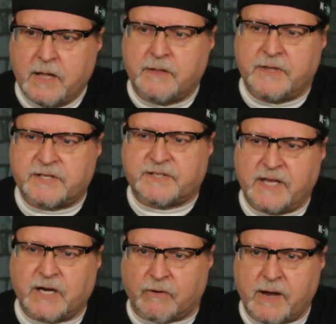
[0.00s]
this
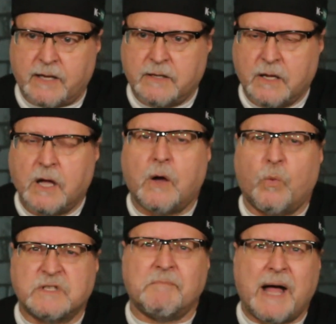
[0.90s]
cigarette
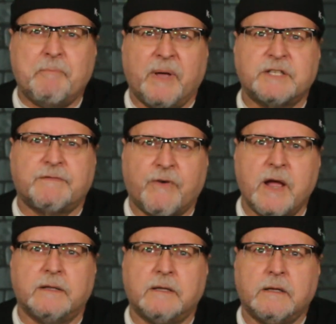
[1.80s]
was my best
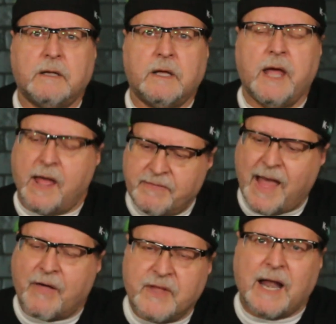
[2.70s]
friend. And
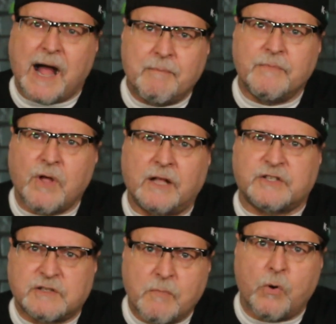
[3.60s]
now that I'm not
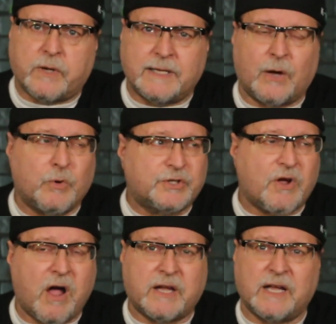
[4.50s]
smoking, now we're
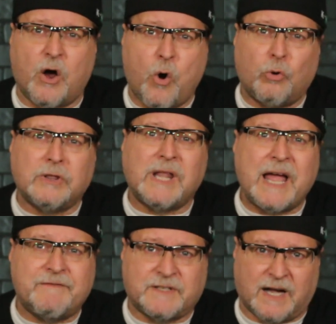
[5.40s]
talking a whole
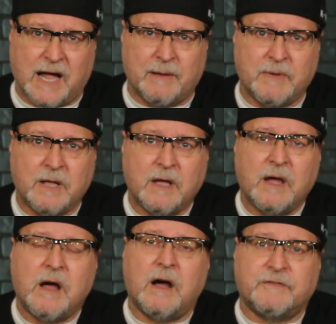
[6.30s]
lifetime
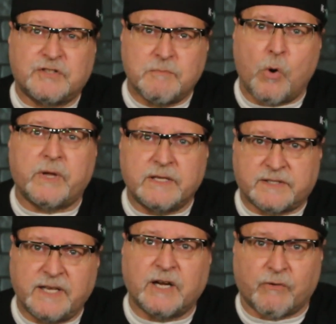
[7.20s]
of smoking
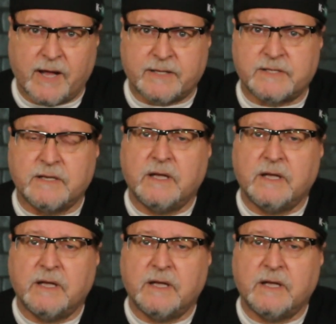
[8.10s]
cigarettes,